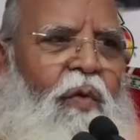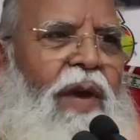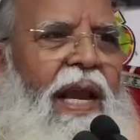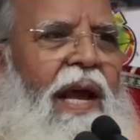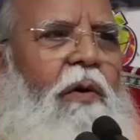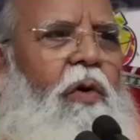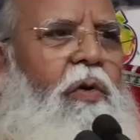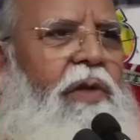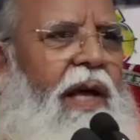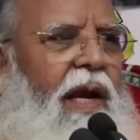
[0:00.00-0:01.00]
So when I
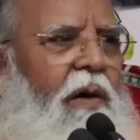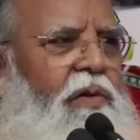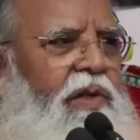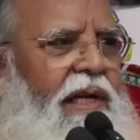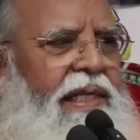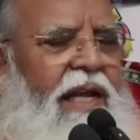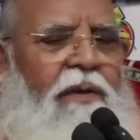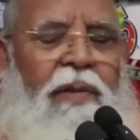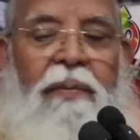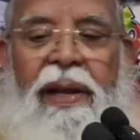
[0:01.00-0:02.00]
go to their house,
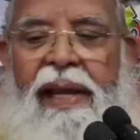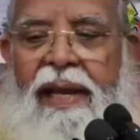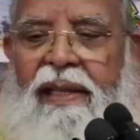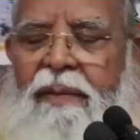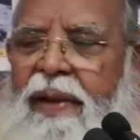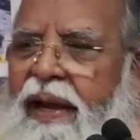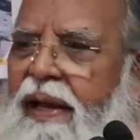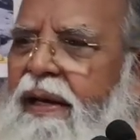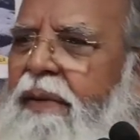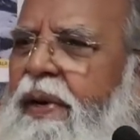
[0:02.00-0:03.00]
they will be making their
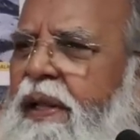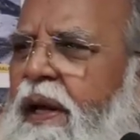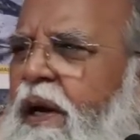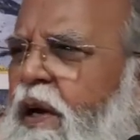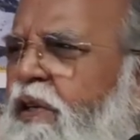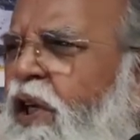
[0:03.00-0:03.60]
panganda parta.